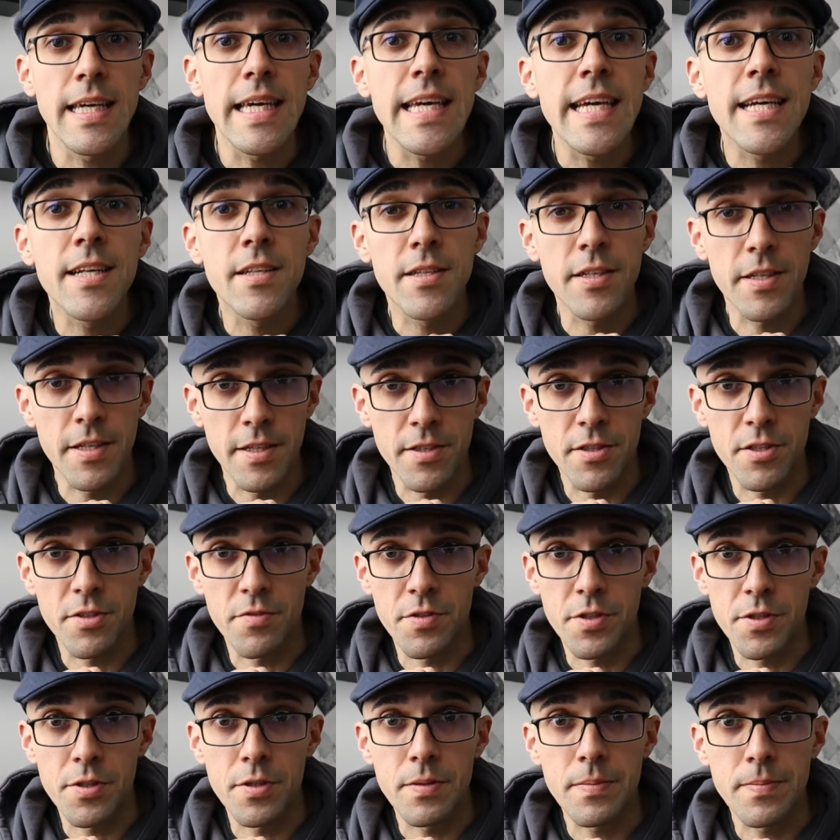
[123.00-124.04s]
in the
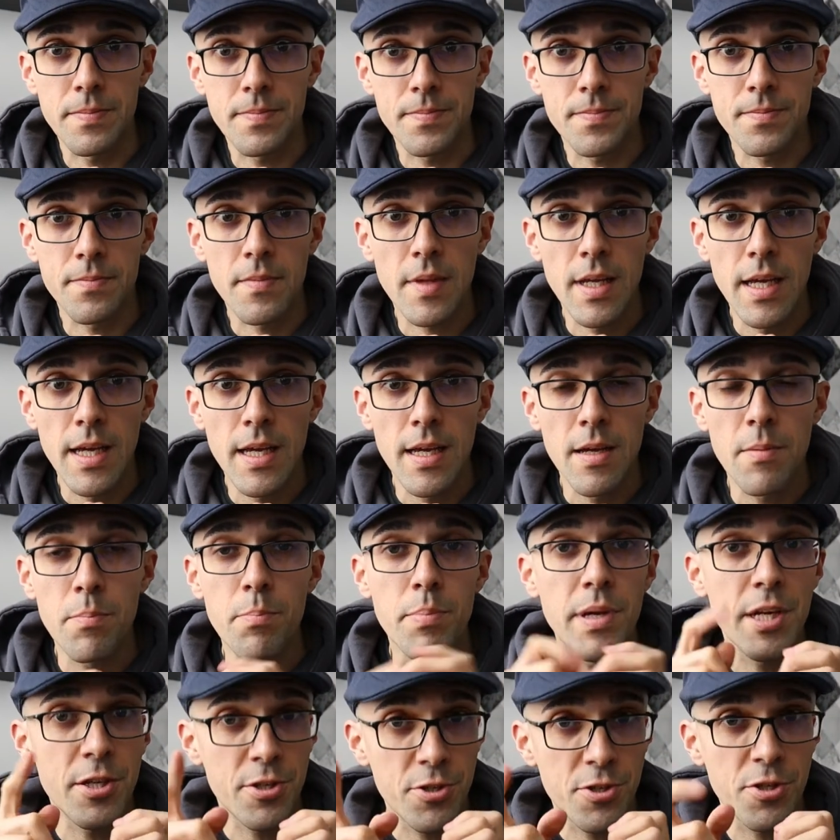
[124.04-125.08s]
interview.
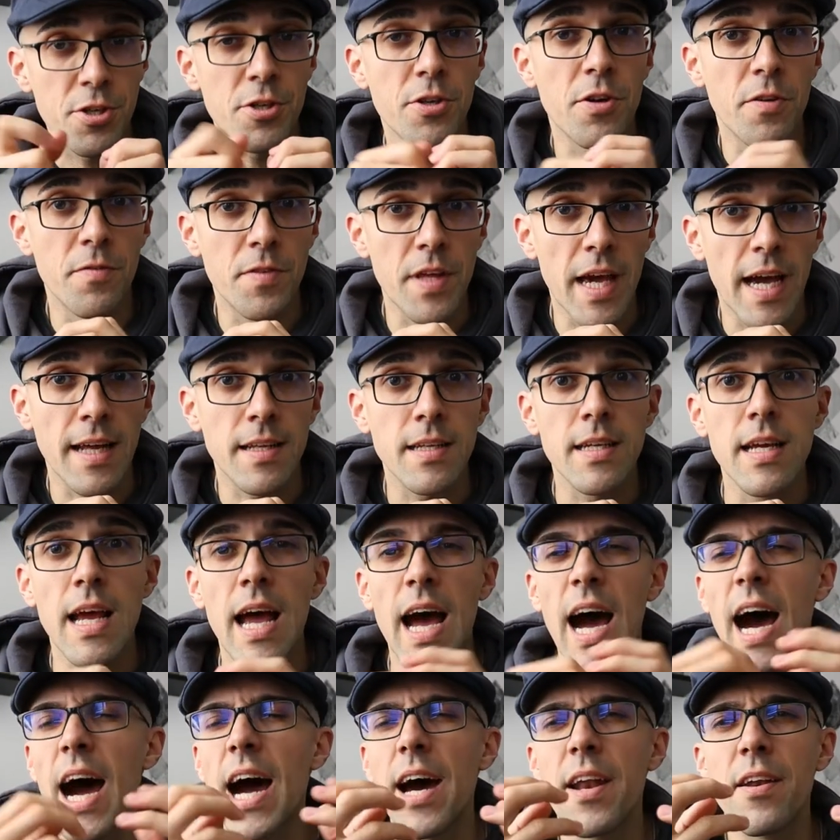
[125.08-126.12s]
Be sure of that.
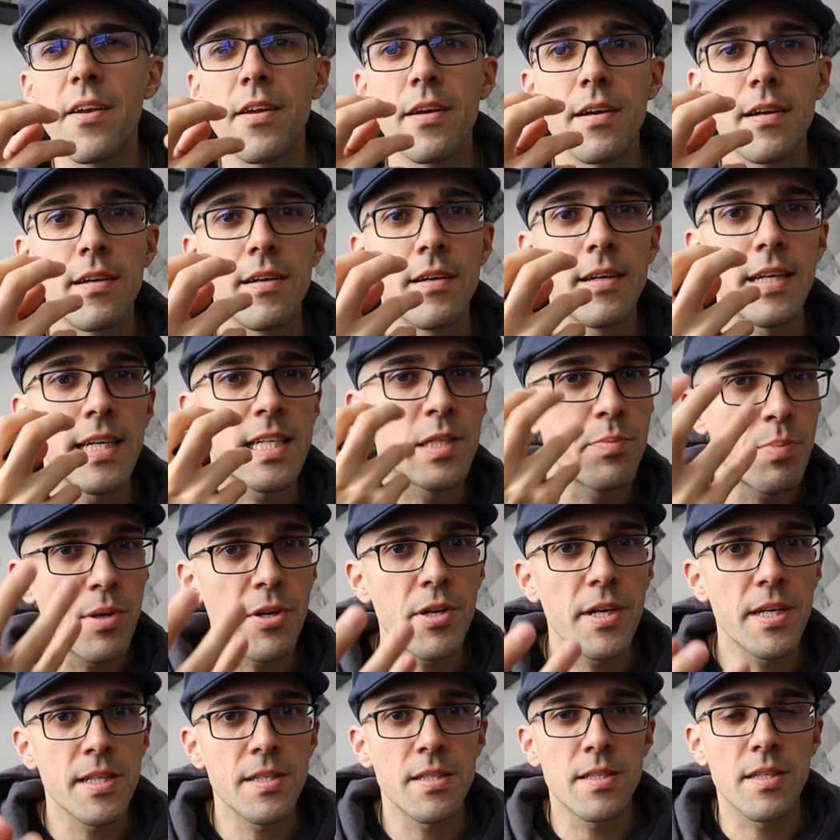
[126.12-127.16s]
An
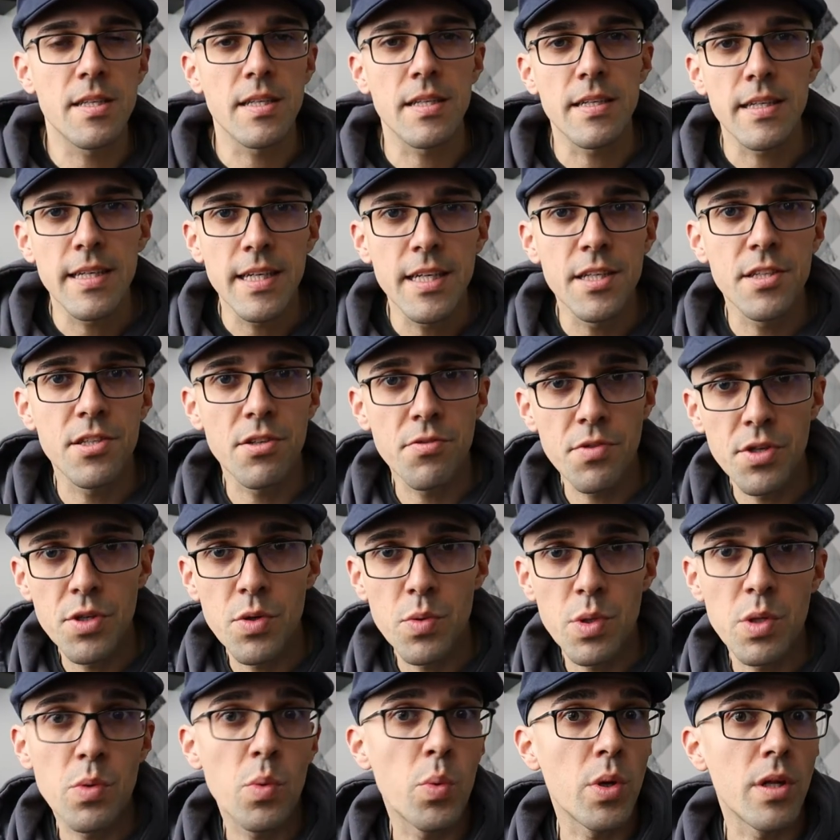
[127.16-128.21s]
experienced
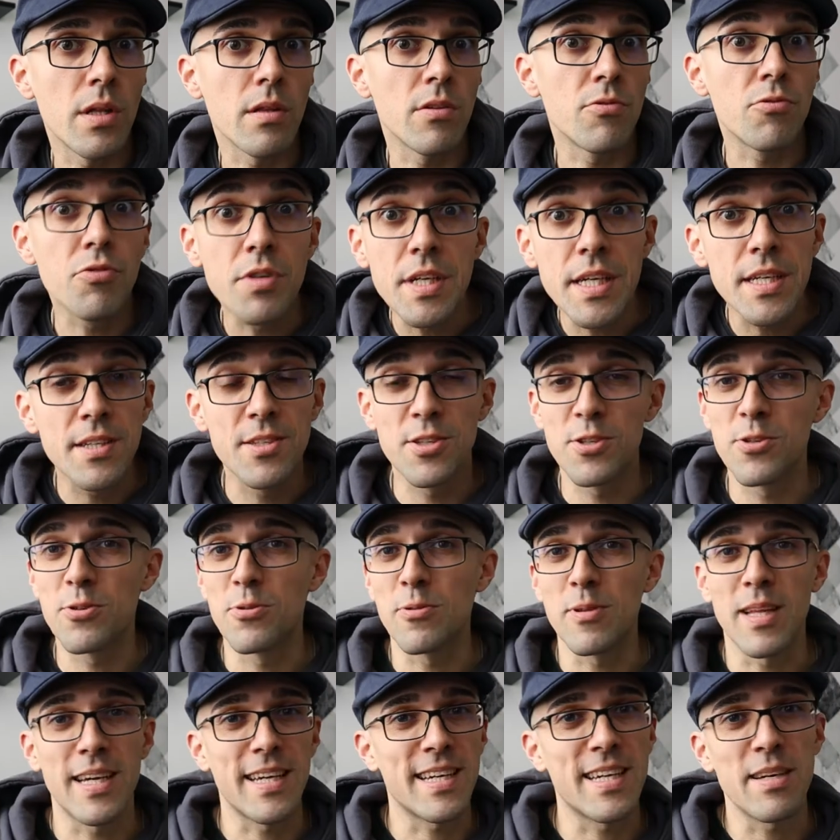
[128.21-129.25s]
interviewer will read you
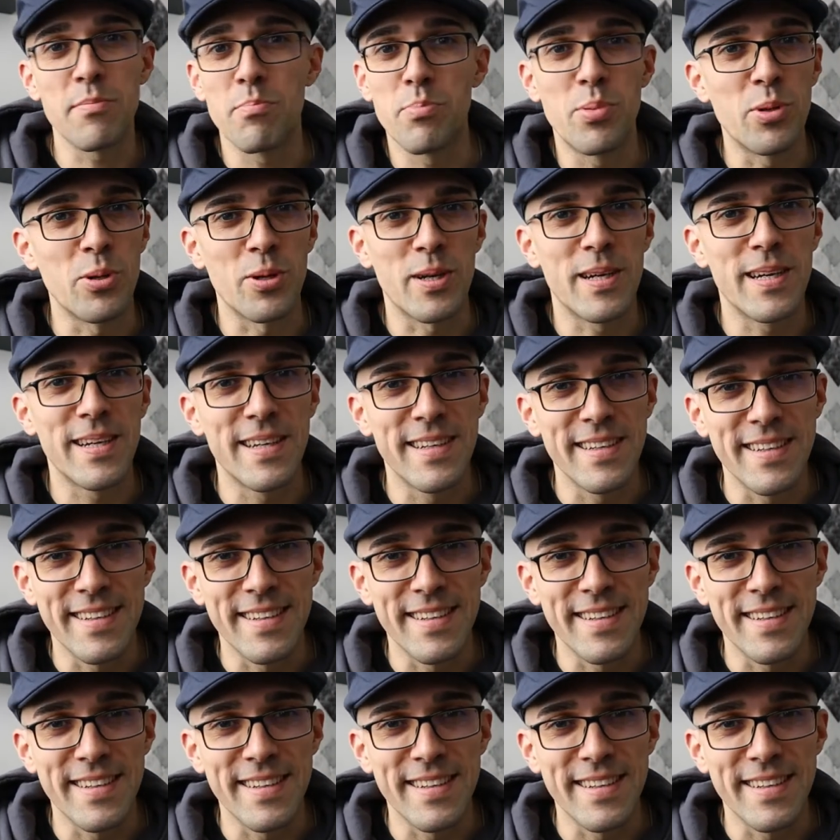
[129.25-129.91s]
like a book.